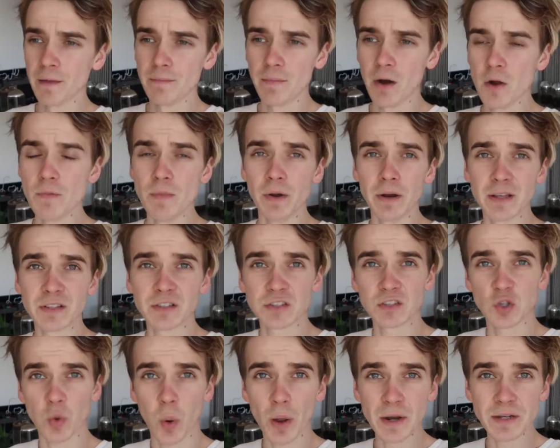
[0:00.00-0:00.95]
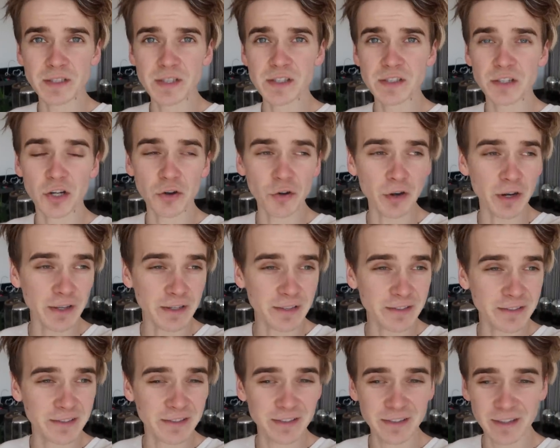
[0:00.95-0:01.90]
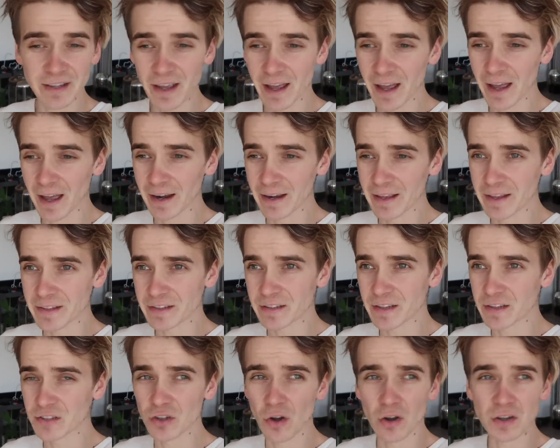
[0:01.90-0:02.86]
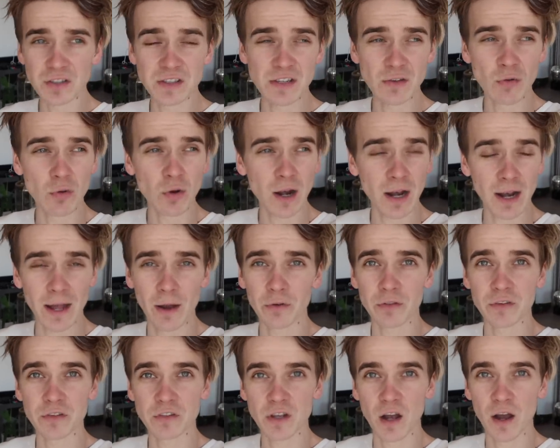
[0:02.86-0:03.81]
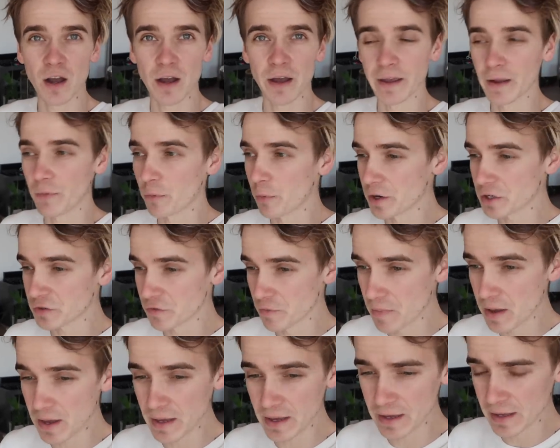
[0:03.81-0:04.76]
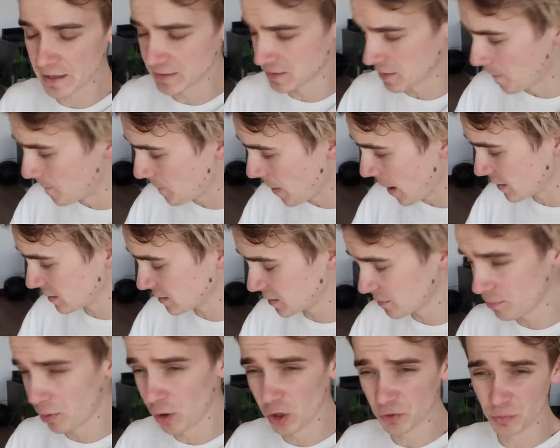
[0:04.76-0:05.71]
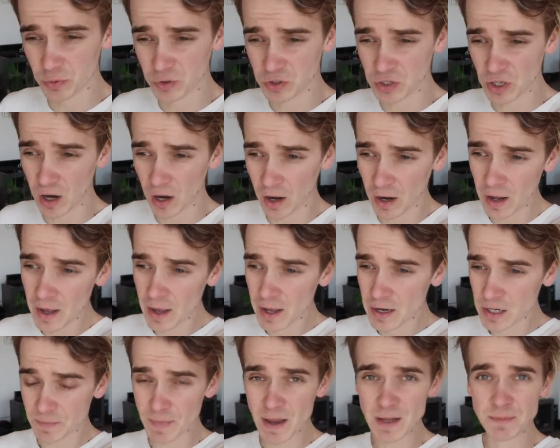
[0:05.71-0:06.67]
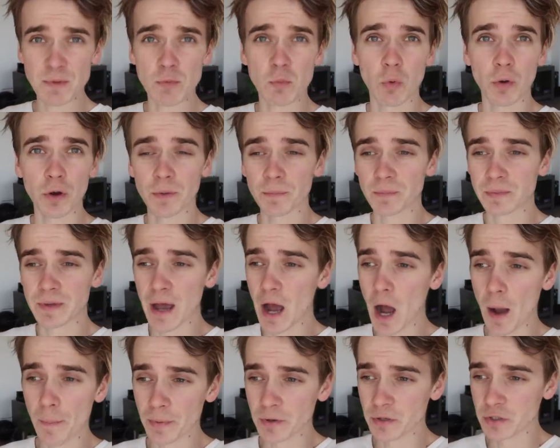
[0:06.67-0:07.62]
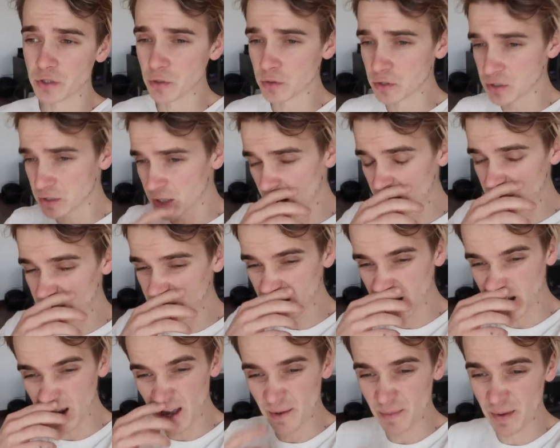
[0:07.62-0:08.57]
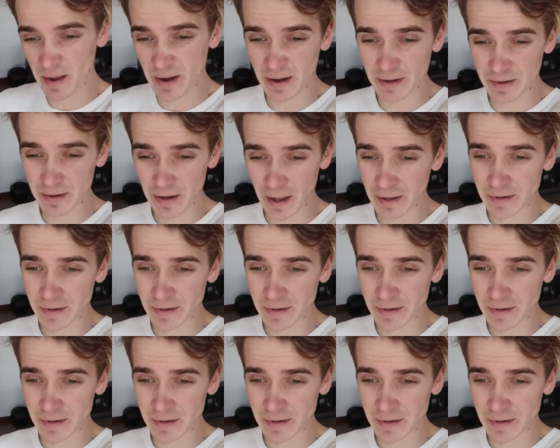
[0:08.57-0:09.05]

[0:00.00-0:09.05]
at the moment it's 20 degrees and there's not a single cloud in the sky, which for me is the best possible start. Which makes me want to get up and do stuff and